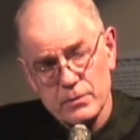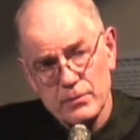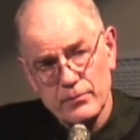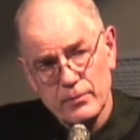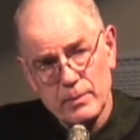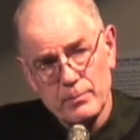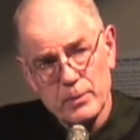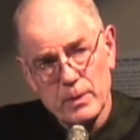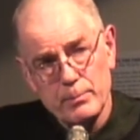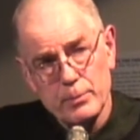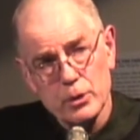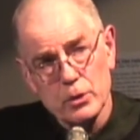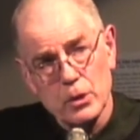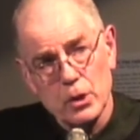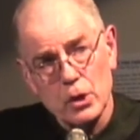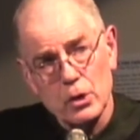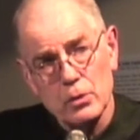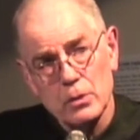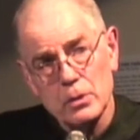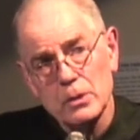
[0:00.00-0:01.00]
from the
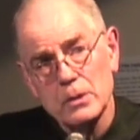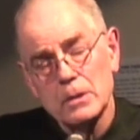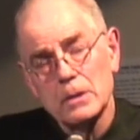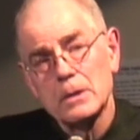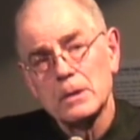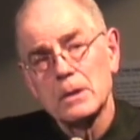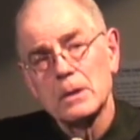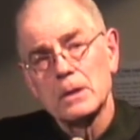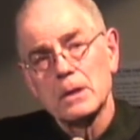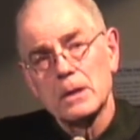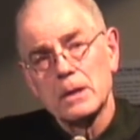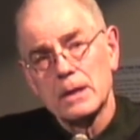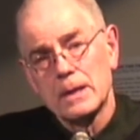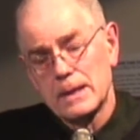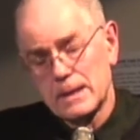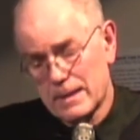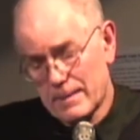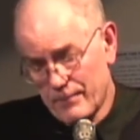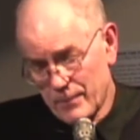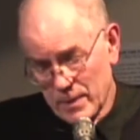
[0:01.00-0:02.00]
book
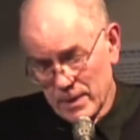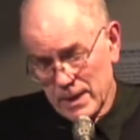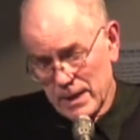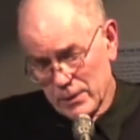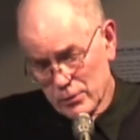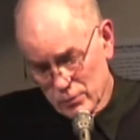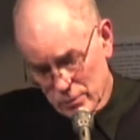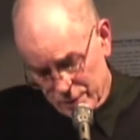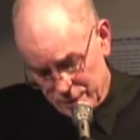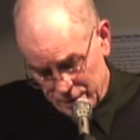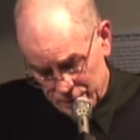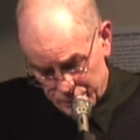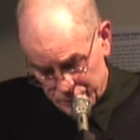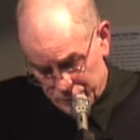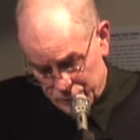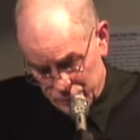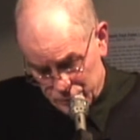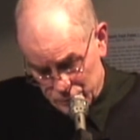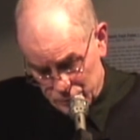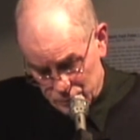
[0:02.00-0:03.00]
in order
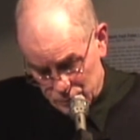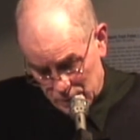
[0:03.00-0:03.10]
to